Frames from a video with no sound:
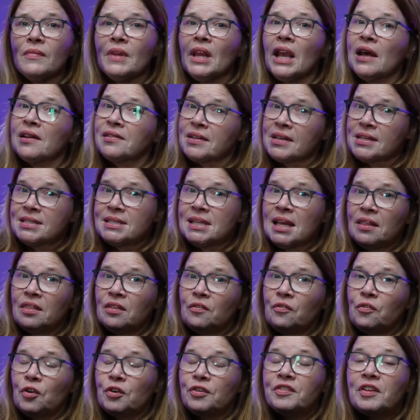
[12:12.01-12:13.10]
as I said in
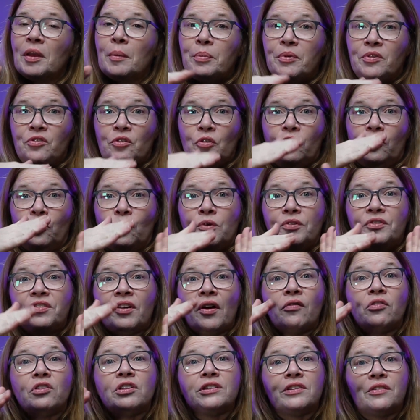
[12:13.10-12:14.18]
the first episode, there were
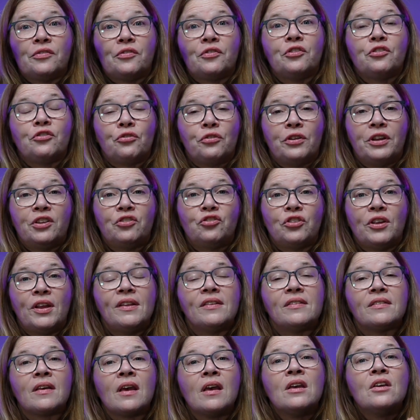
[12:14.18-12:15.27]
several different
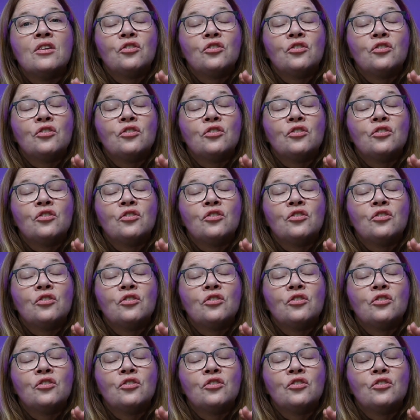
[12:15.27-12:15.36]
traditions